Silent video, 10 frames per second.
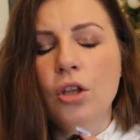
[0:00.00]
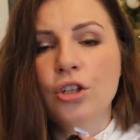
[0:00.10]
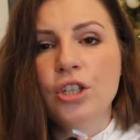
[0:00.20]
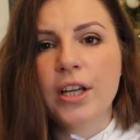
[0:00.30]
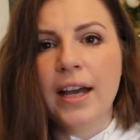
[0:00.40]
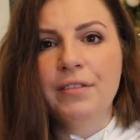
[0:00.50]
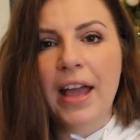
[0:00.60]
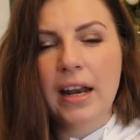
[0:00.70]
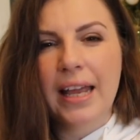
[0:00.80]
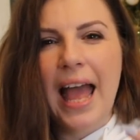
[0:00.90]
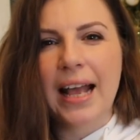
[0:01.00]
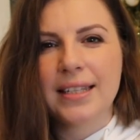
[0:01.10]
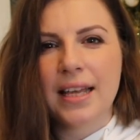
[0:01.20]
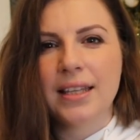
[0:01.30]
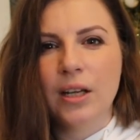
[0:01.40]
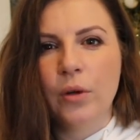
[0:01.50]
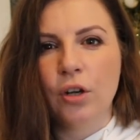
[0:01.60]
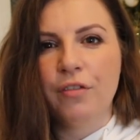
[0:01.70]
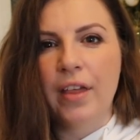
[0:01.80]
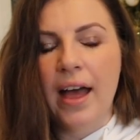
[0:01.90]
just to kind of get any excess liquid
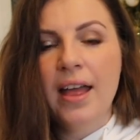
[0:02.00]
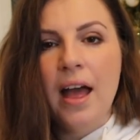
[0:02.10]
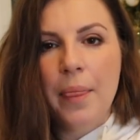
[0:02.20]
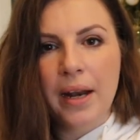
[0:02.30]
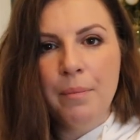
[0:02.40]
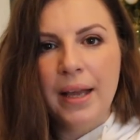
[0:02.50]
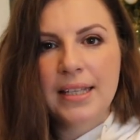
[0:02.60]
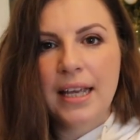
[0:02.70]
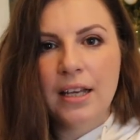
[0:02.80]
off there. And then I mix it